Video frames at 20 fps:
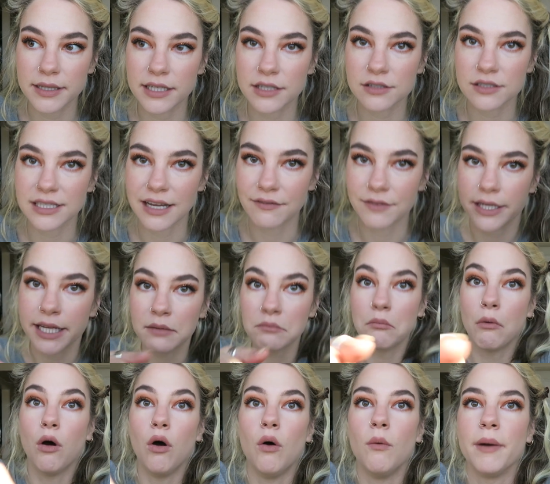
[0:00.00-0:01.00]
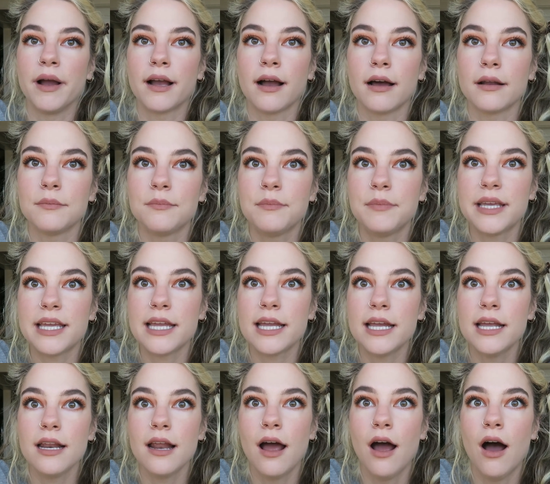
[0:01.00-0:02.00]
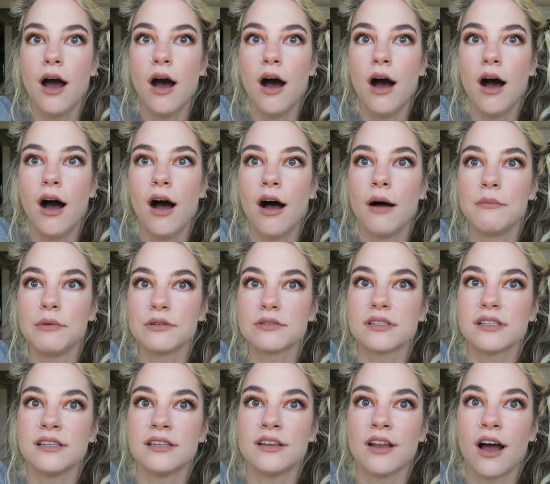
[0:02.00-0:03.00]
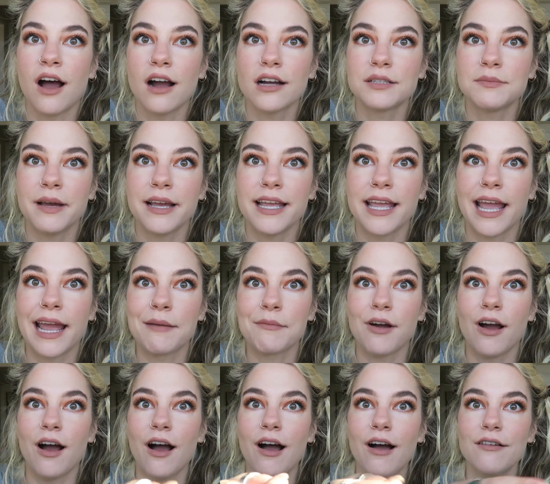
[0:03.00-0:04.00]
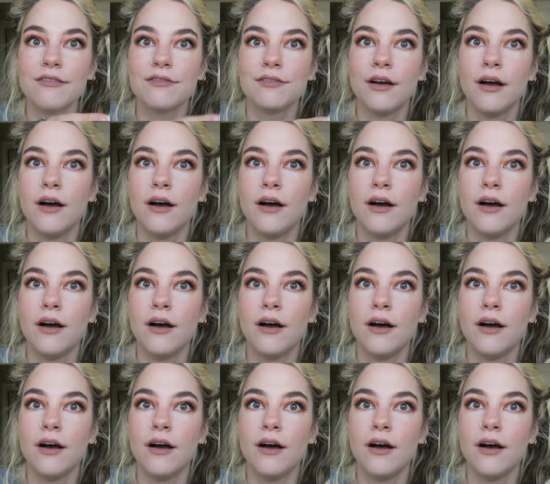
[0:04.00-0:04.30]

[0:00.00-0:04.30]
there's definitely, oh my god, Pete almost knocked my camera off.